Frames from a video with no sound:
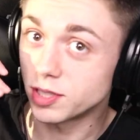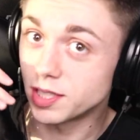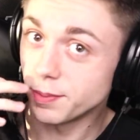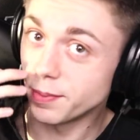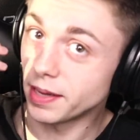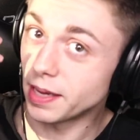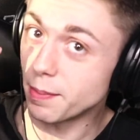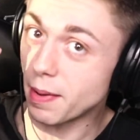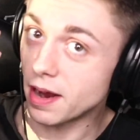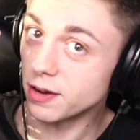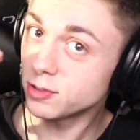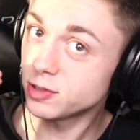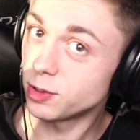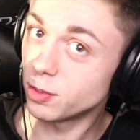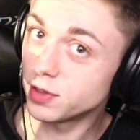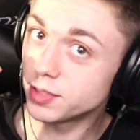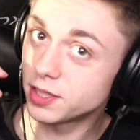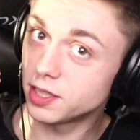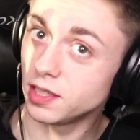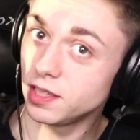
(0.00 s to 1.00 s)
want to see Mickey Mouse?
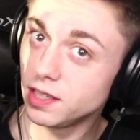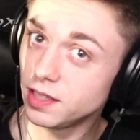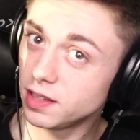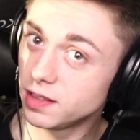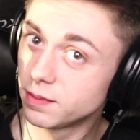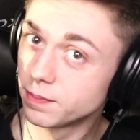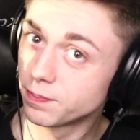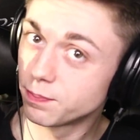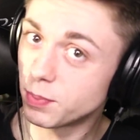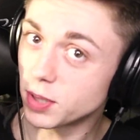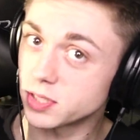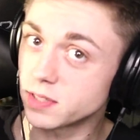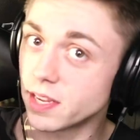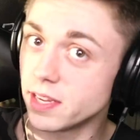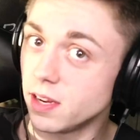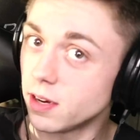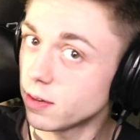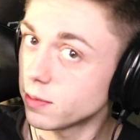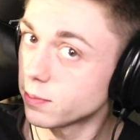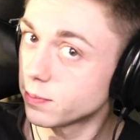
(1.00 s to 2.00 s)
You want to see Buzz
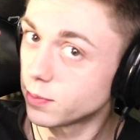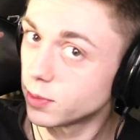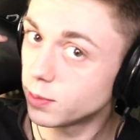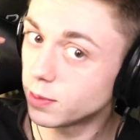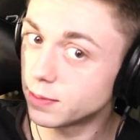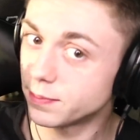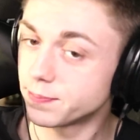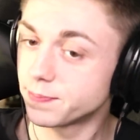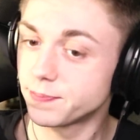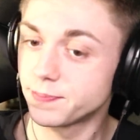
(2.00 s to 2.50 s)
Lightyear? What do you want?